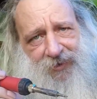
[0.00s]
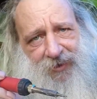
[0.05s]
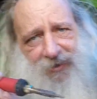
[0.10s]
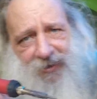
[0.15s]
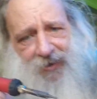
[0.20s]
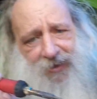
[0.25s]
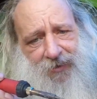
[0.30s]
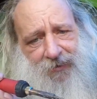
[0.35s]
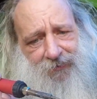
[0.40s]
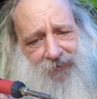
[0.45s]

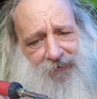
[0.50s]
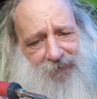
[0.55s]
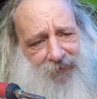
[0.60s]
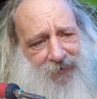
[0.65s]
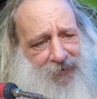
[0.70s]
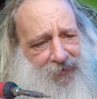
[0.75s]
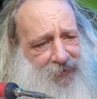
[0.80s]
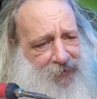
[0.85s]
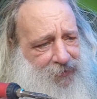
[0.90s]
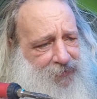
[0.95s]
that hairy
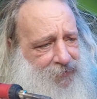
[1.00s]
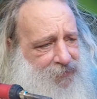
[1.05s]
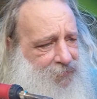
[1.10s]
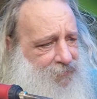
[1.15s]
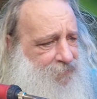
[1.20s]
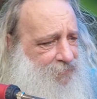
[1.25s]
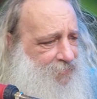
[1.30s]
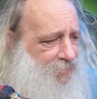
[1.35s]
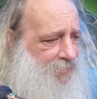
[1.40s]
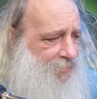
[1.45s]
redneck
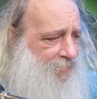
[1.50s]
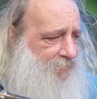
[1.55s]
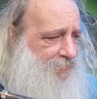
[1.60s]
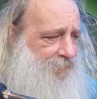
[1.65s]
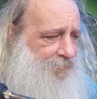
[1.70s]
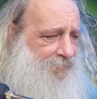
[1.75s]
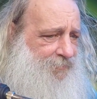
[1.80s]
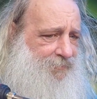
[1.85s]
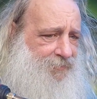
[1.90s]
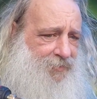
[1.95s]
do that?
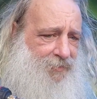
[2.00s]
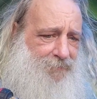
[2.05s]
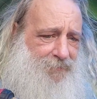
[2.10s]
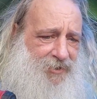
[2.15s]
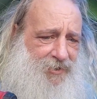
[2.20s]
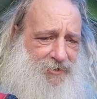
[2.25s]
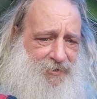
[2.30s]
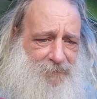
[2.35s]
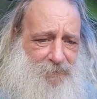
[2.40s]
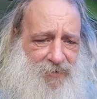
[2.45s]

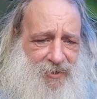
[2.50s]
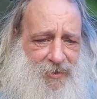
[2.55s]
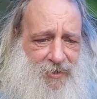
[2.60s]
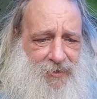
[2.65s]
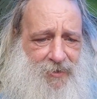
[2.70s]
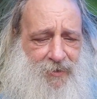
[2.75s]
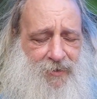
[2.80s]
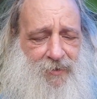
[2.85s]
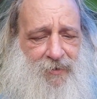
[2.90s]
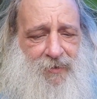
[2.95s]
Dumbass
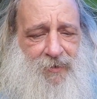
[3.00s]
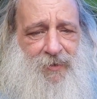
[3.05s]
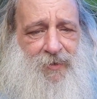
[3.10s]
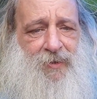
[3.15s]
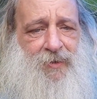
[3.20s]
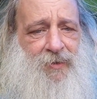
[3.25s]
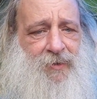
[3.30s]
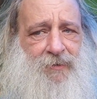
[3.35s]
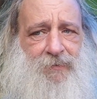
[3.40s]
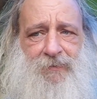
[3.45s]
biker.
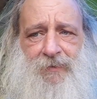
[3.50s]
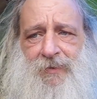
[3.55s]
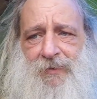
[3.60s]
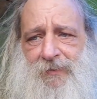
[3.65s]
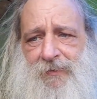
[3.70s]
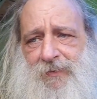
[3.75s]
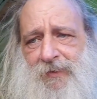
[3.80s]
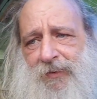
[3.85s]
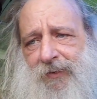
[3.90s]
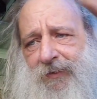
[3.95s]

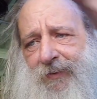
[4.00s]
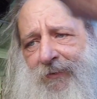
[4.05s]
Well, not